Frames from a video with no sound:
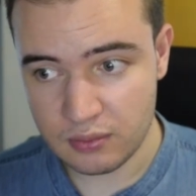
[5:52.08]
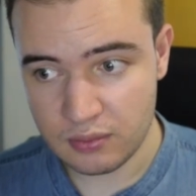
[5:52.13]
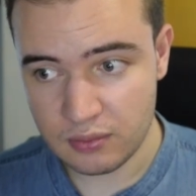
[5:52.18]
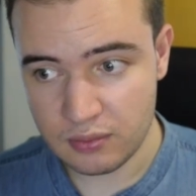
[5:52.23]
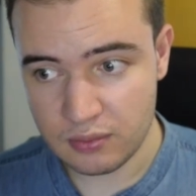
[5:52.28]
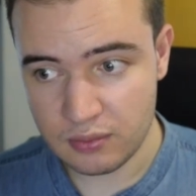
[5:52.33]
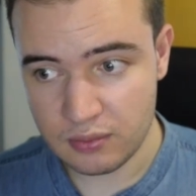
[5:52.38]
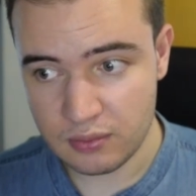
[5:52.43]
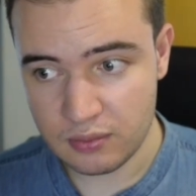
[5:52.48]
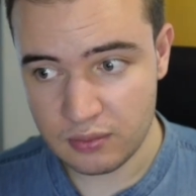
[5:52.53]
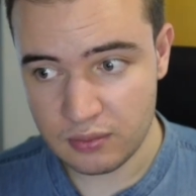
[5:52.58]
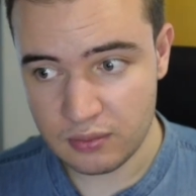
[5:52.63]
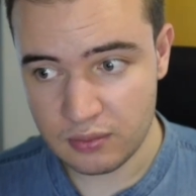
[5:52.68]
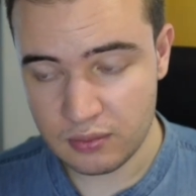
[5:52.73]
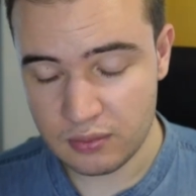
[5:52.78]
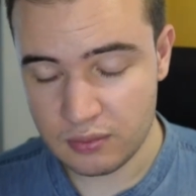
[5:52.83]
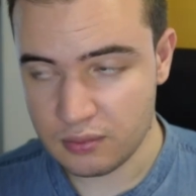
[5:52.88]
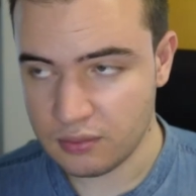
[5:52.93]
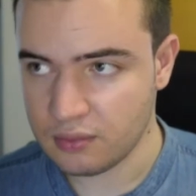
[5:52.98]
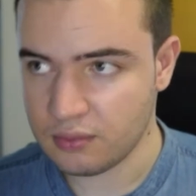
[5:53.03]

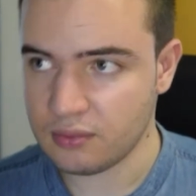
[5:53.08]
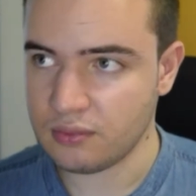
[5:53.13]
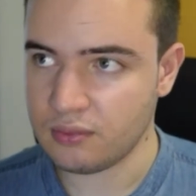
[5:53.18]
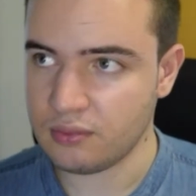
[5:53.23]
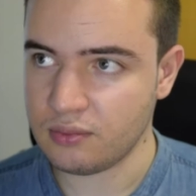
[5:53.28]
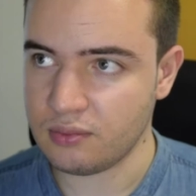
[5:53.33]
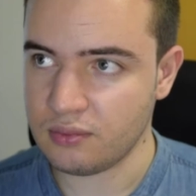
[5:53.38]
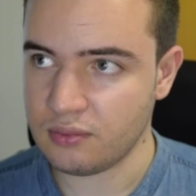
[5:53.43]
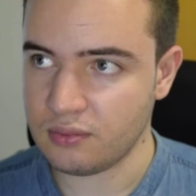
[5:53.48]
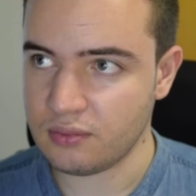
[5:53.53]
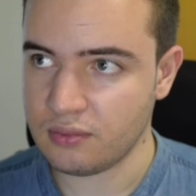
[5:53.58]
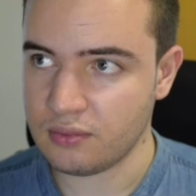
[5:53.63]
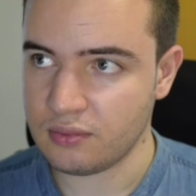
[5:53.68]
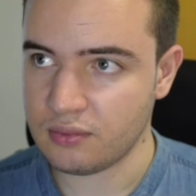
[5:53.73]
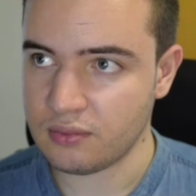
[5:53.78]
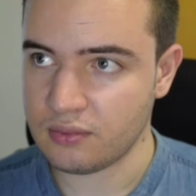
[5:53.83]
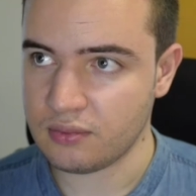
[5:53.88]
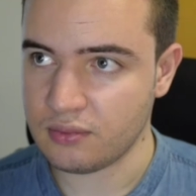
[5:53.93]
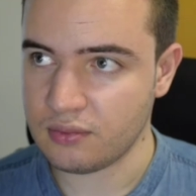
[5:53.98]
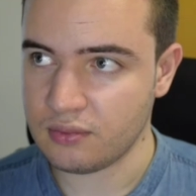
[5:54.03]

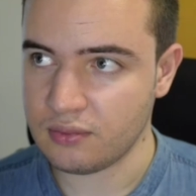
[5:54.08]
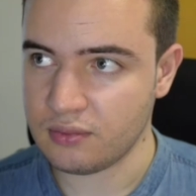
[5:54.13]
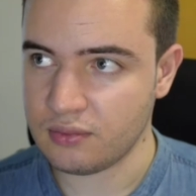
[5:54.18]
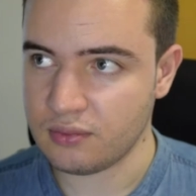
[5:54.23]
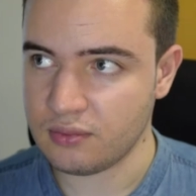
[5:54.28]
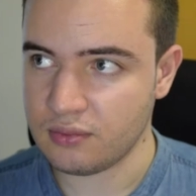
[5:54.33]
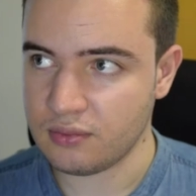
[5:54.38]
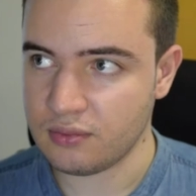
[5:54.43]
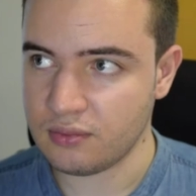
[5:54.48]
(no one is talking)